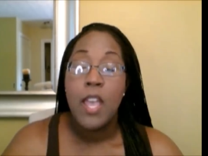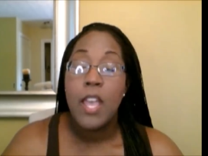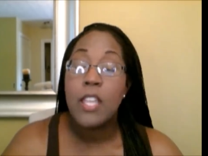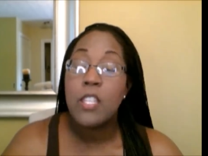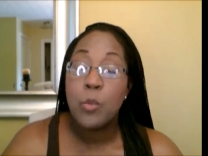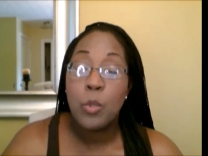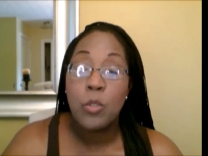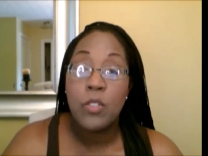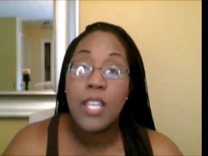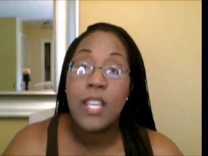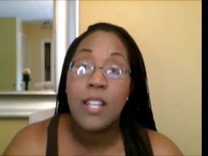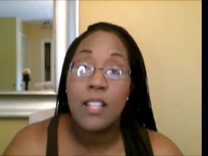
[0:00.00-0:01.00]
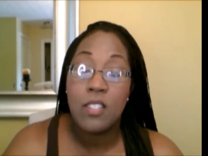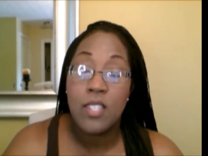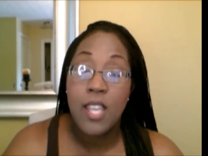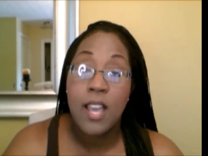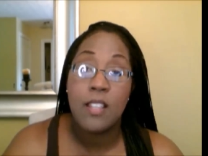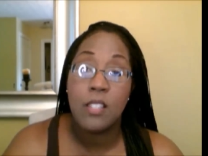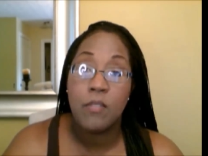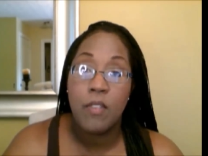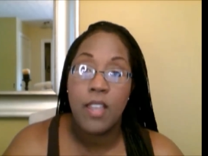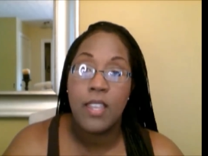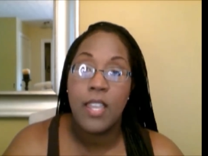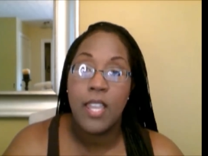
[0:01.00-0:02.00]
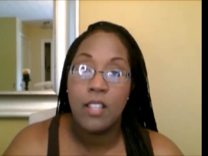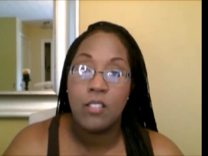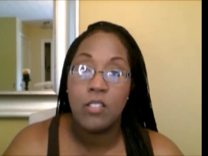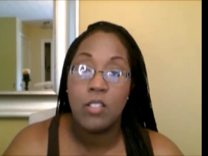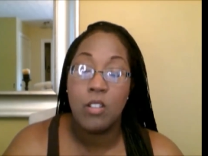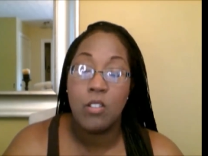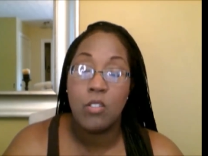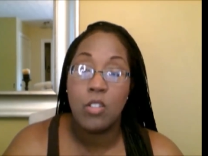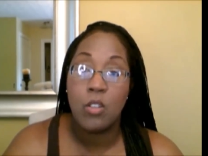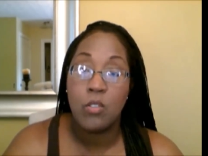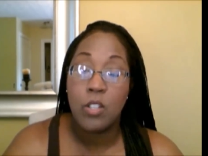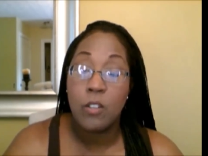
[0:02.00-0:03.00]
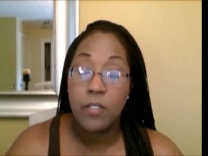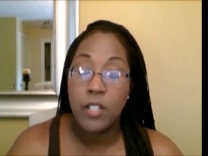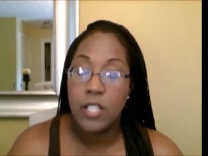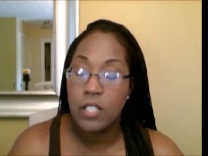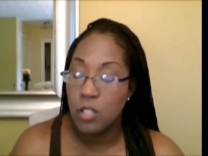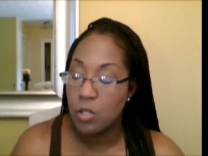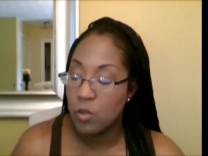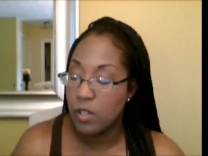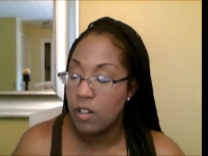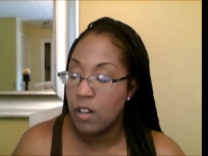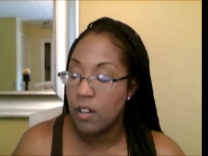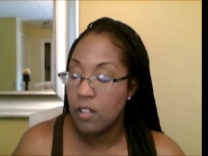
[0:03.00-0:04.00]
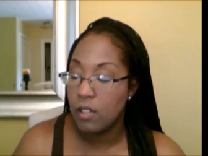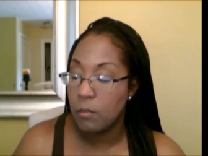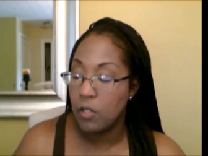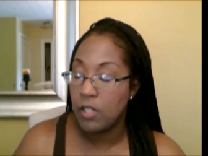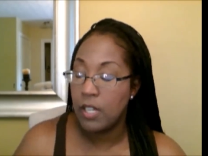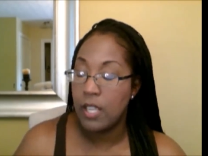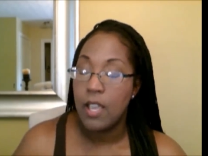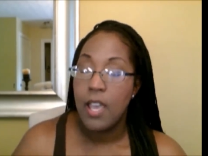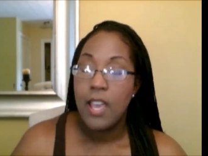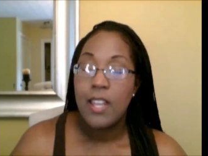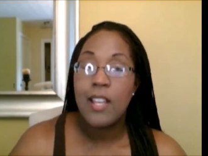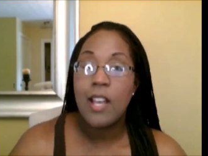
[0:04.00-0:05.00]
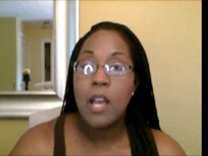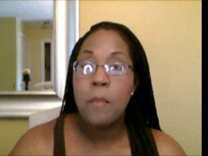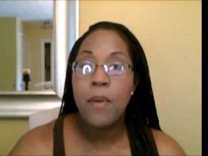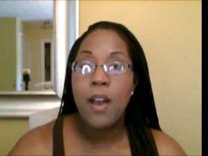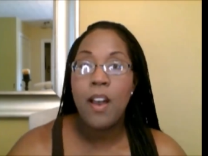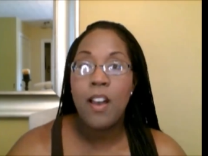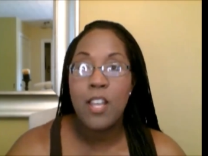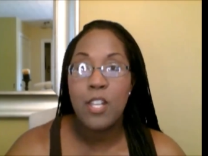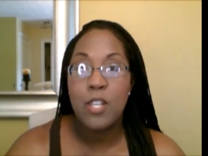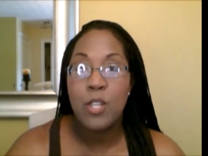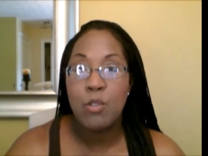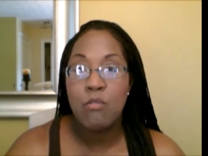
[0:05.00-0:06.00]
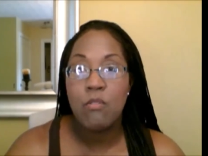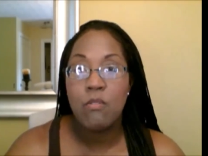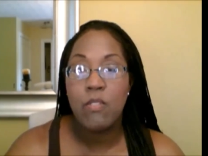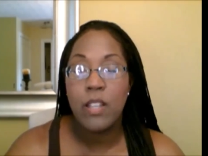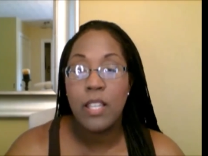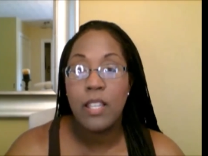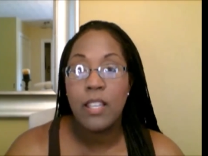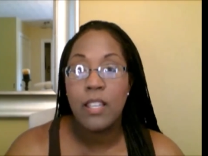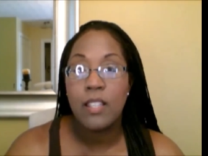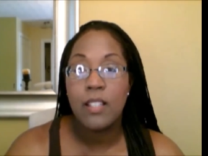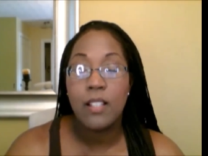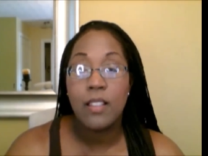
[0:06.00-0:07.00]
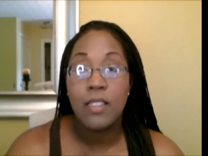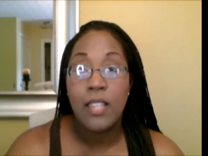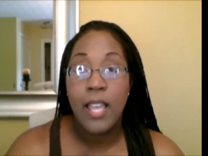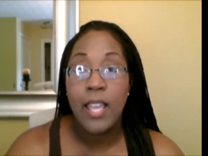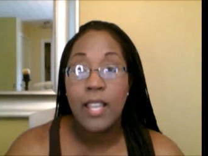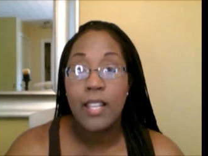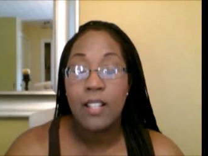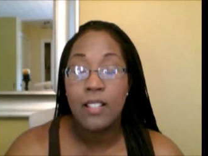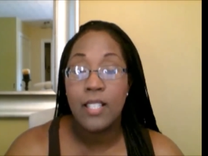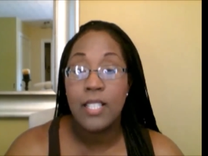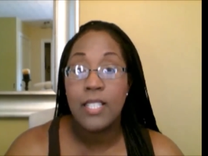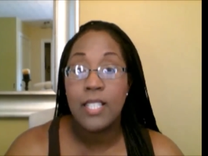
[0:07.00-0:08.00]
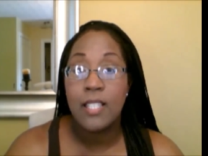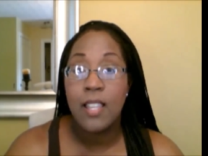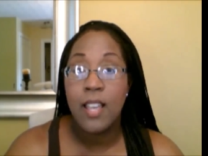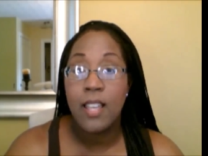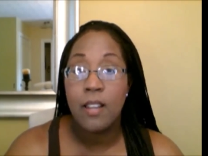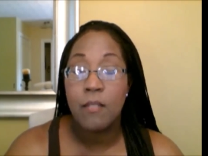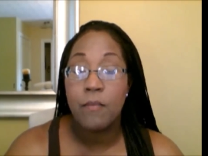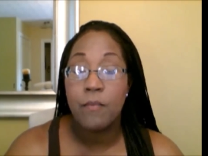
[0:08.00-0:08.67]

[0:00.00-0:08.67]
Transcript: and you will get a satisfying answer. So don't forget to join our community. Now, I bought a new ring light, LED light.